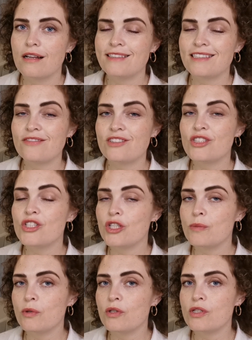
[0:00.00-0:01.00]
And after
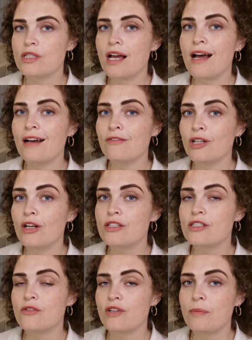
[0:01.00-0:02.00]
two months, I have
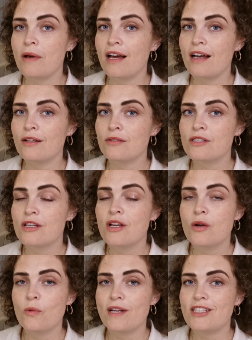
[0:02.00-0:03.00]
lost three pounds,
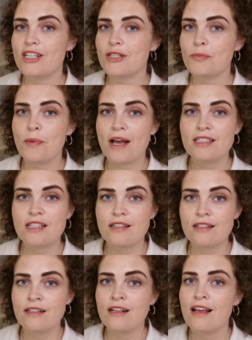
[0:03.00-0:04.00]
which is better
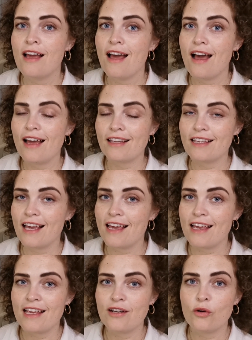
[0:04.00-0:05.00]
than a
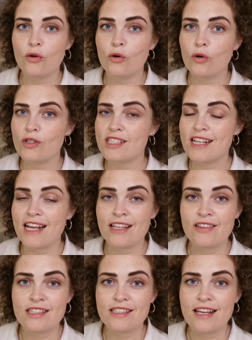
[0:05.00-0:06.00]
gain or
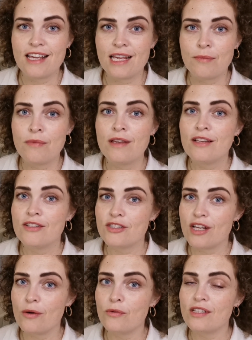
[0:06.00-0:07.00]
staying the same.
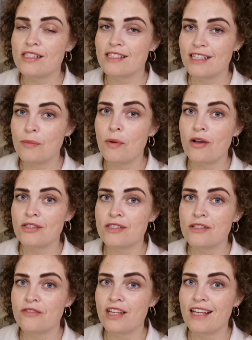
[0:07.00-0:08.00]
So there's still a
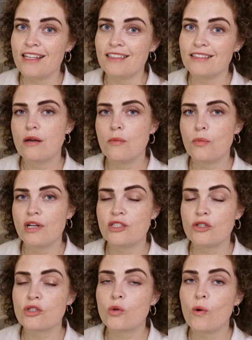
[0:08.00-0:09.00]
positive there but
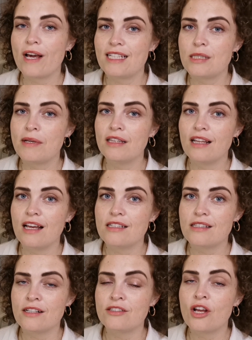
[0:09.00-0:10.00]
it's just quite a bit
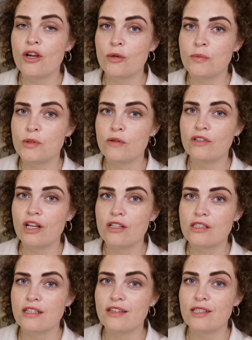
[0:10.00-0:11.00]
less than I'd hoped to have
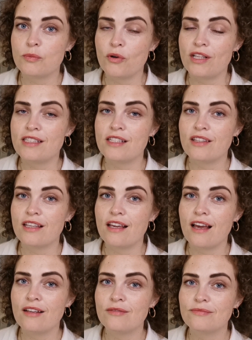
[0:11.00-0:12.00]
lost at this point in the
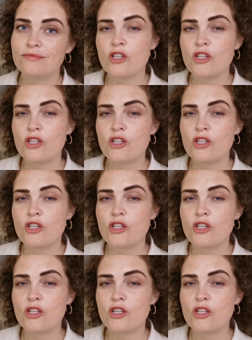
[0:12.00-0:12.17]
year.